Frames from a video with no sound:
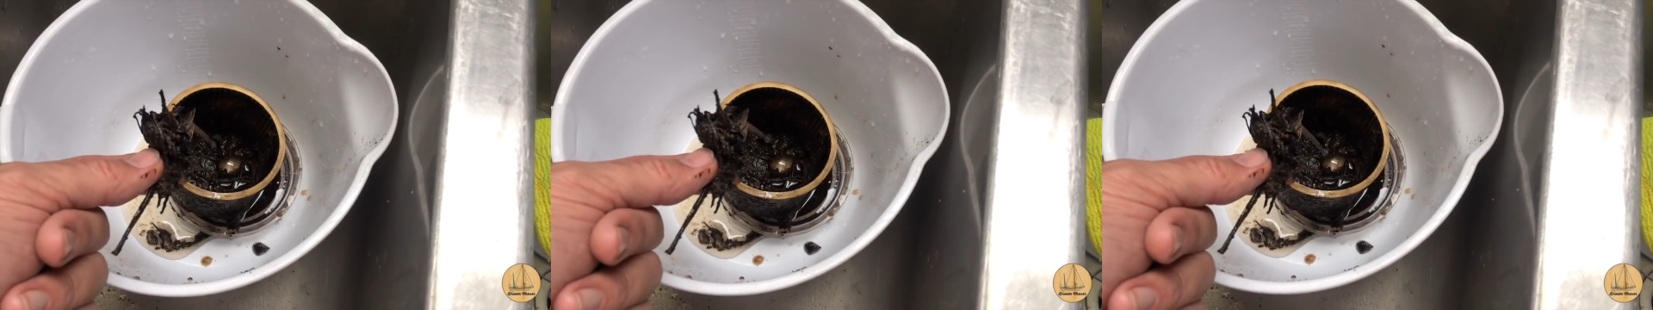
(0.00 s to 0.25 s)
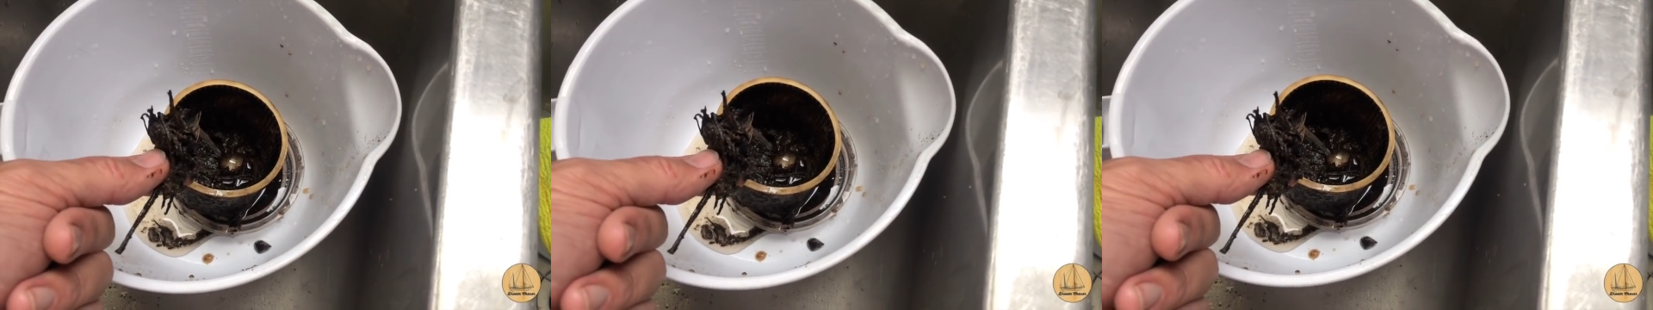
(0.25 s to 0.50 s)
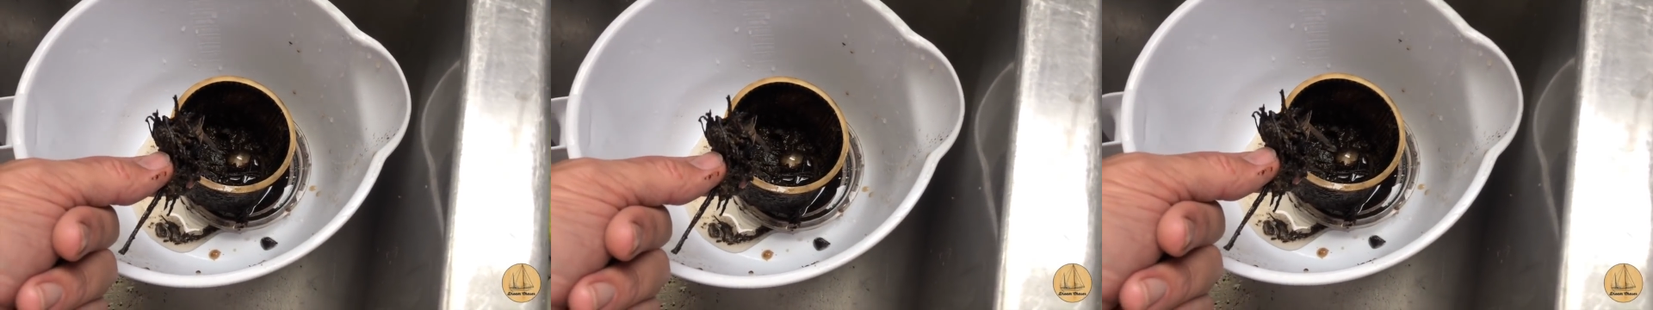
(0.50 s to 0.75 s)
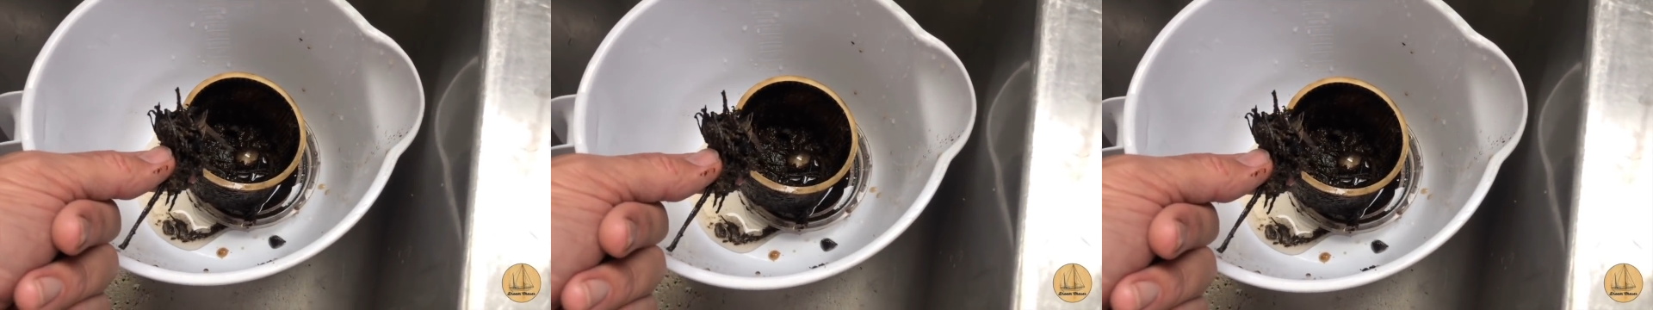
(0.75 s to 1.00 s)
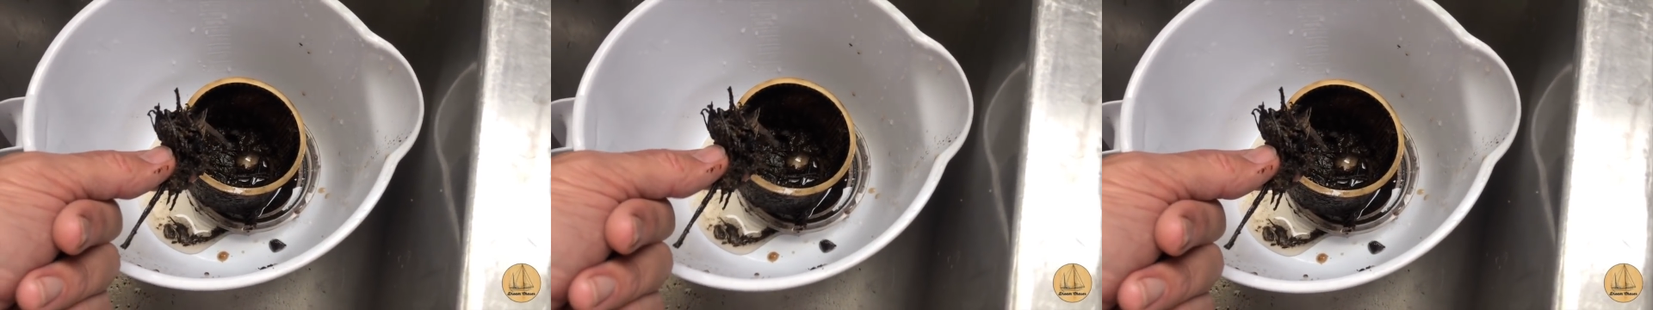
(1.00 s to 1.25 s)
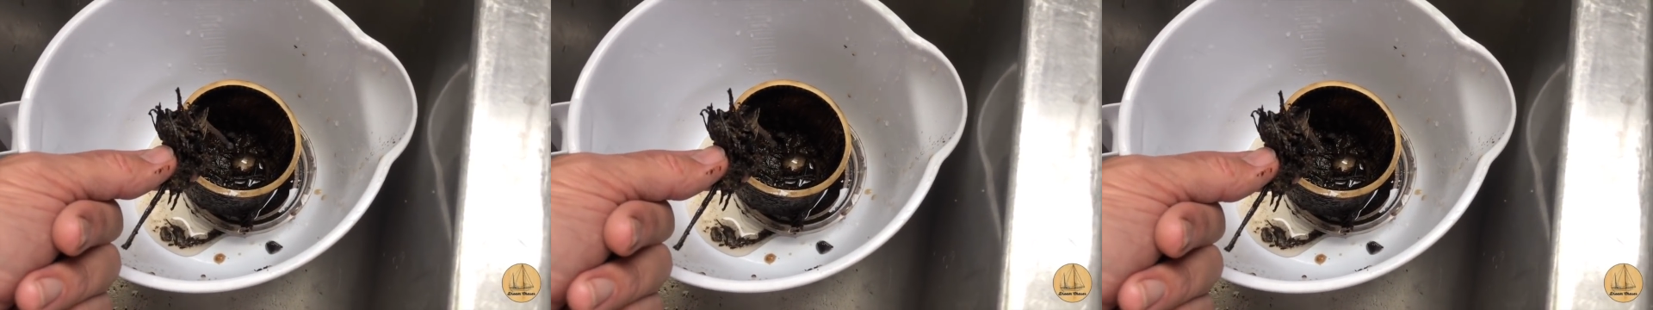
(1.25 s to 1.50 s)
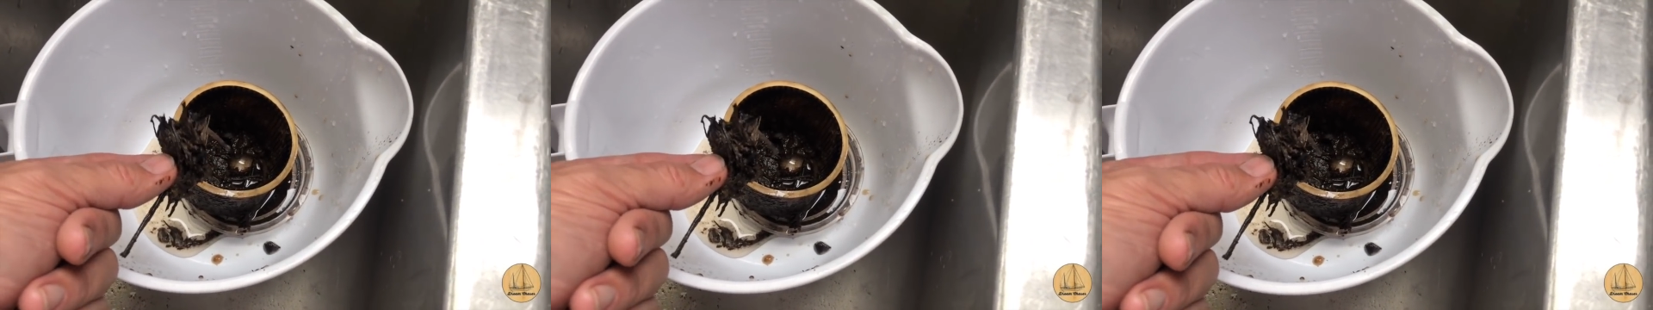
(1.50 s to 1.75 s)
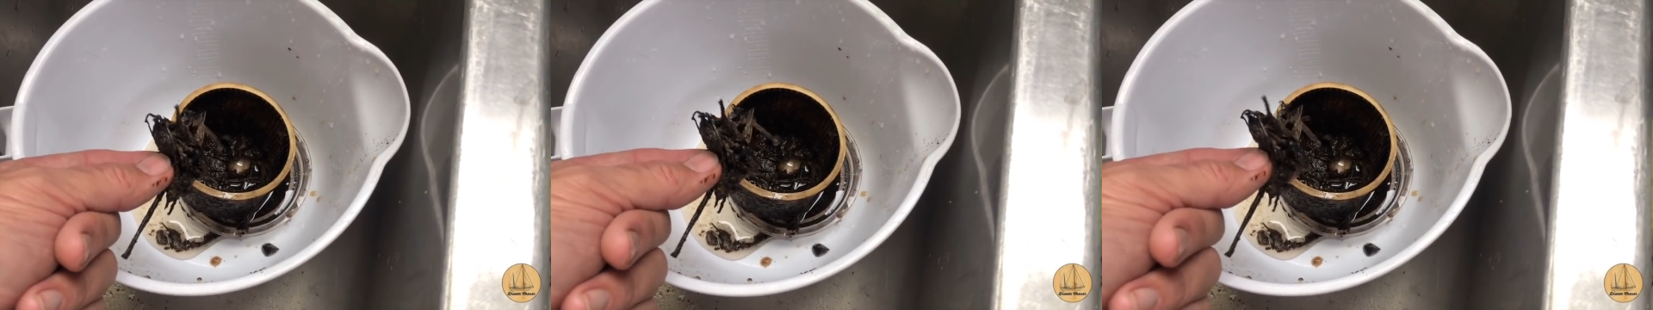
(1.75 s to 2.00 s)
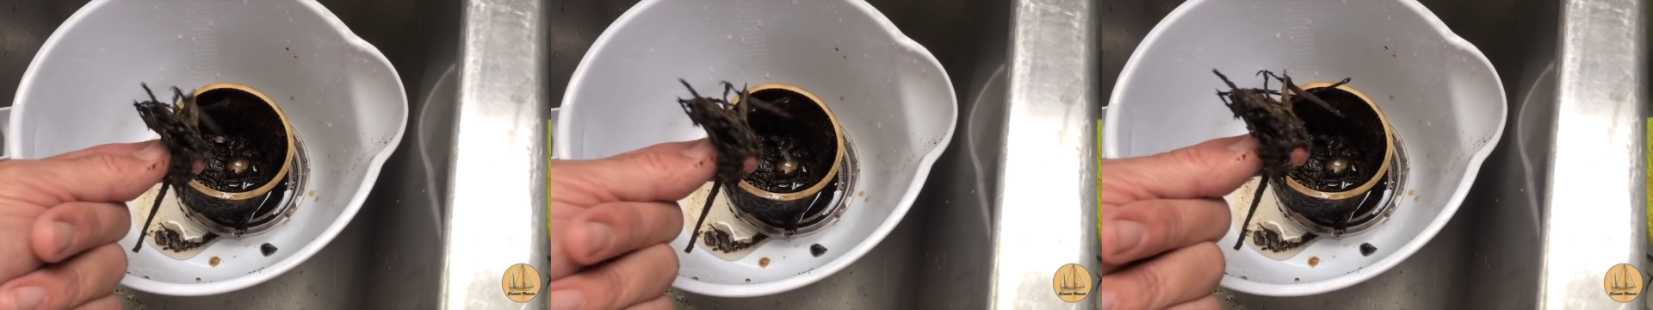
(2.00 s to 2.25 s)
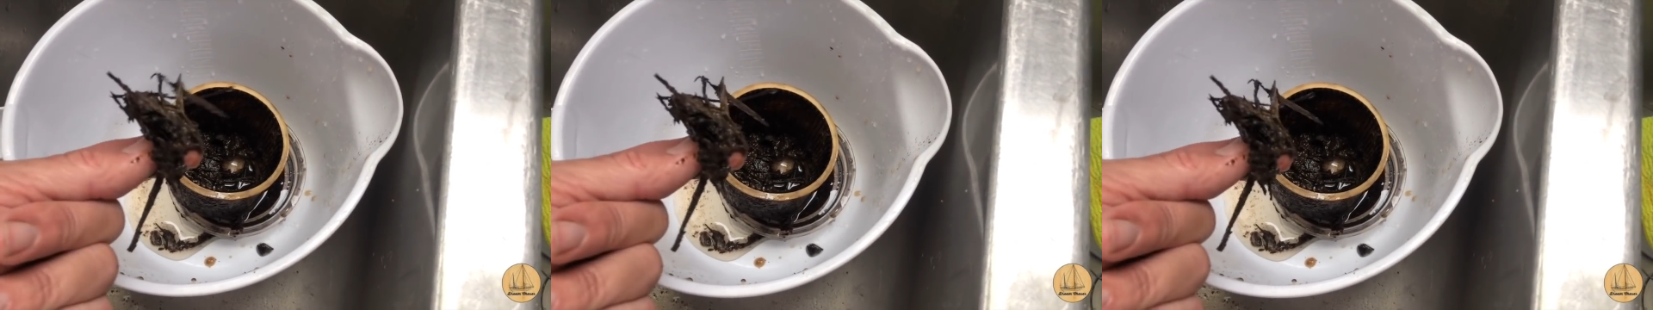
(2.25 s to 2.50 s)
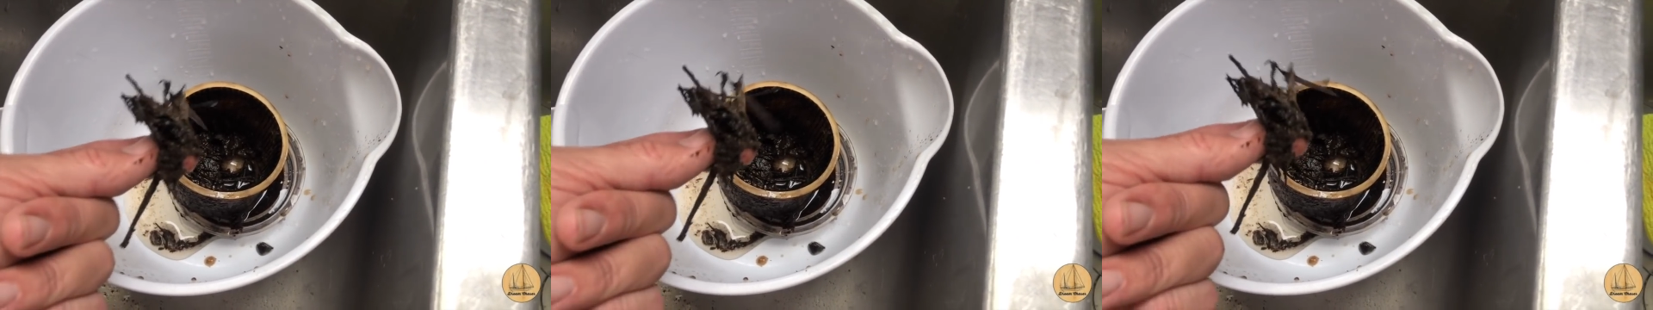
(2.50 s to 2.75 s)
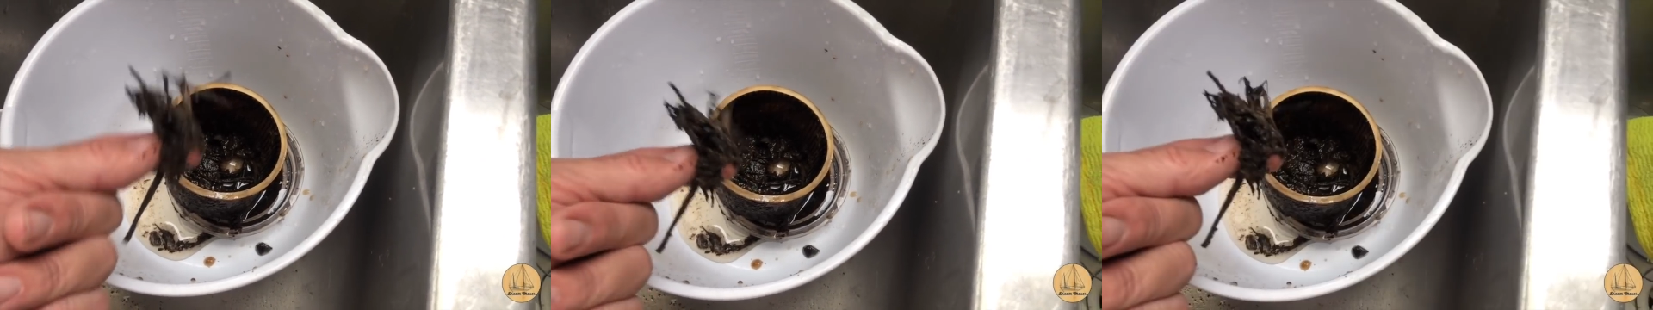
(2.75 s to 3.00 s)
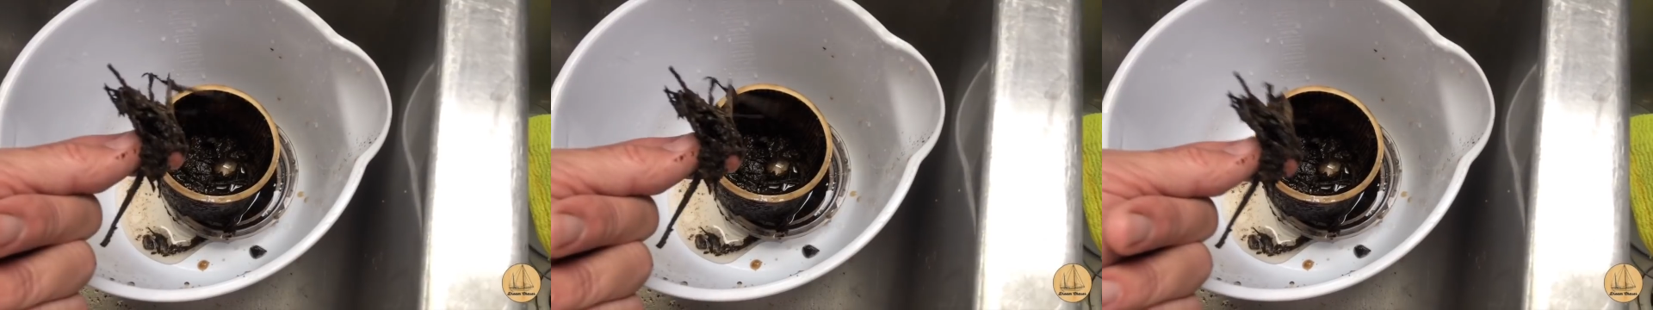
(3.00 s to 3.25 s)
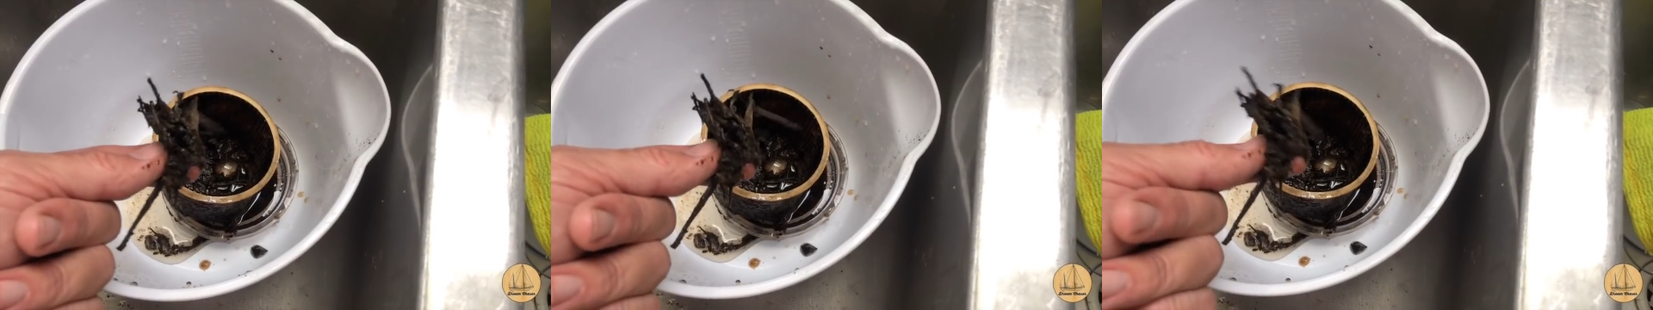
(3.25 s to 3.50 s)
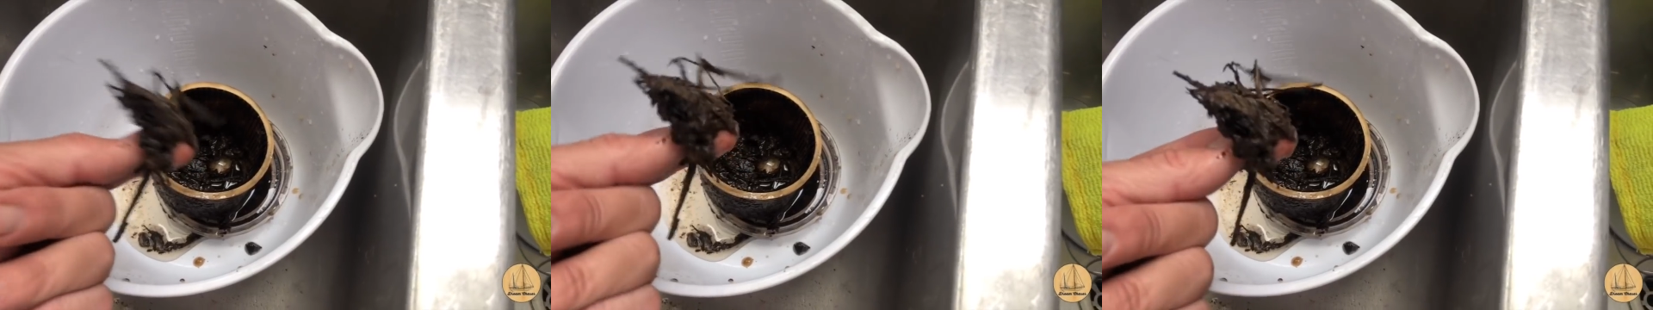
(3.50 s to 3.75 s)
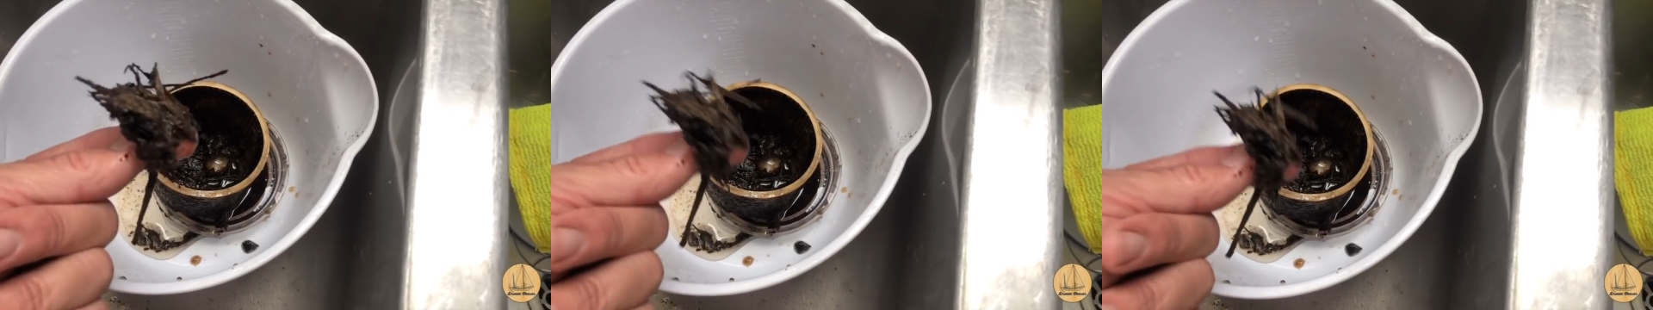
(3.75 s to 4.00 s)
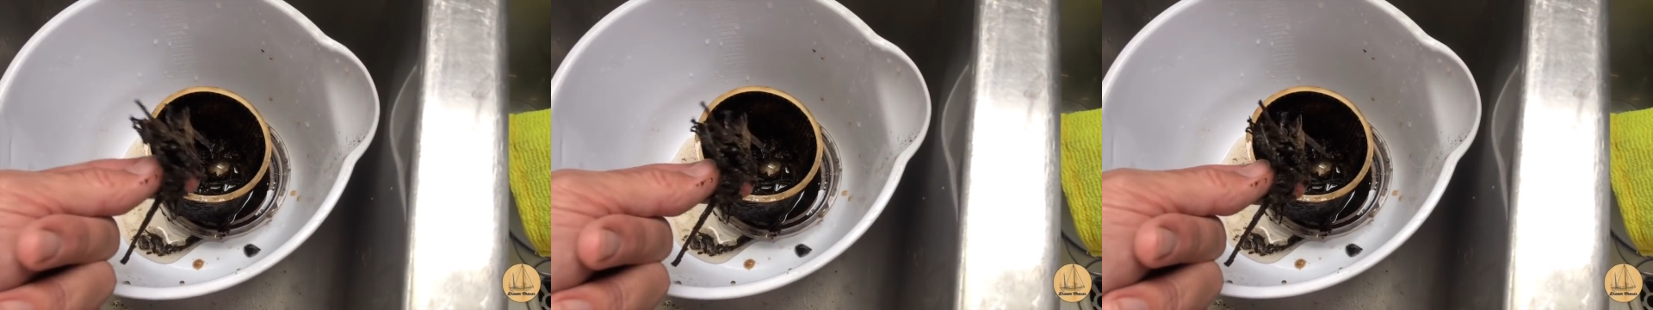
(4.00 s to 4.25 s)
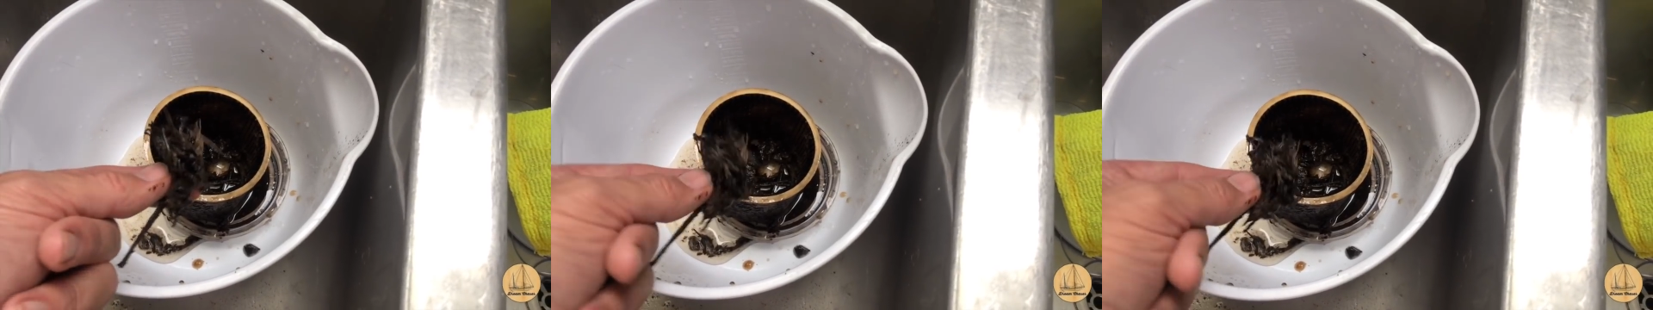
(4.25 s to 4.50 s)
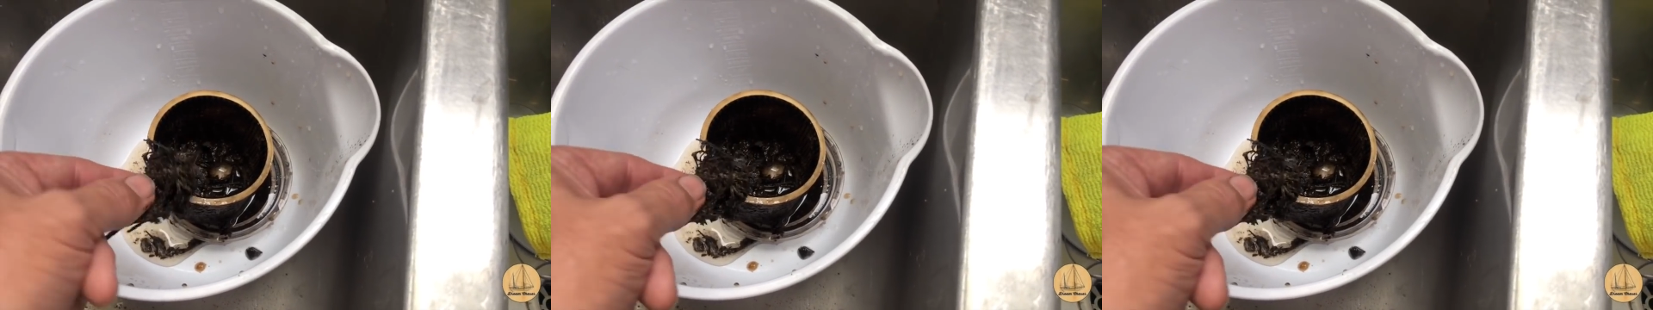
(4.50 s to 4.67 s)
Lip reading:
[unreadable: no face in view]